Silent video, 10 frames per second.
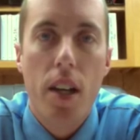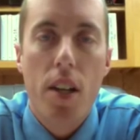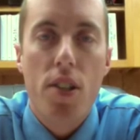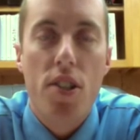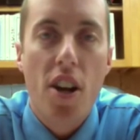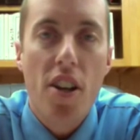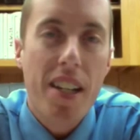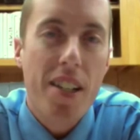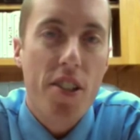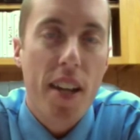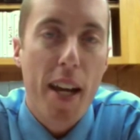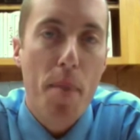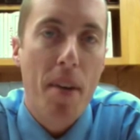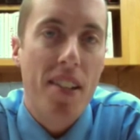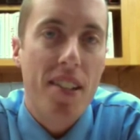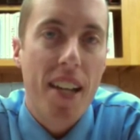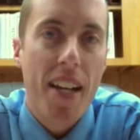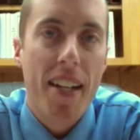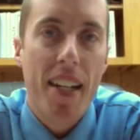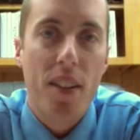Start each day by
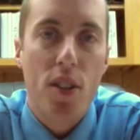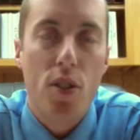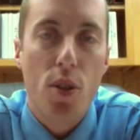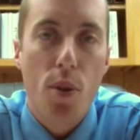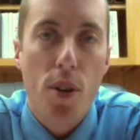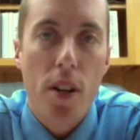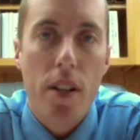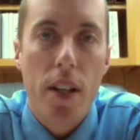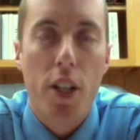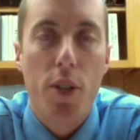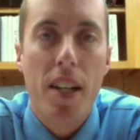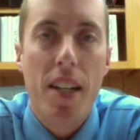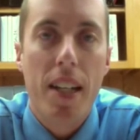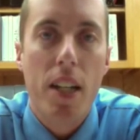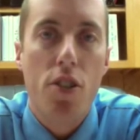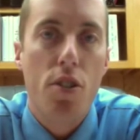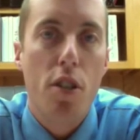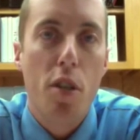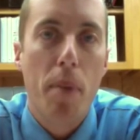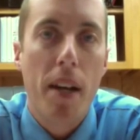standing at the door and greeting each
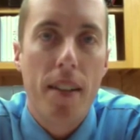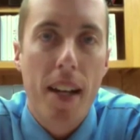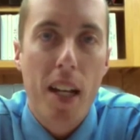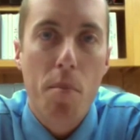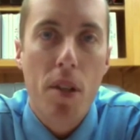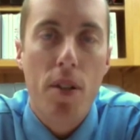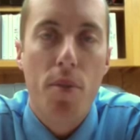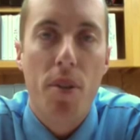student by name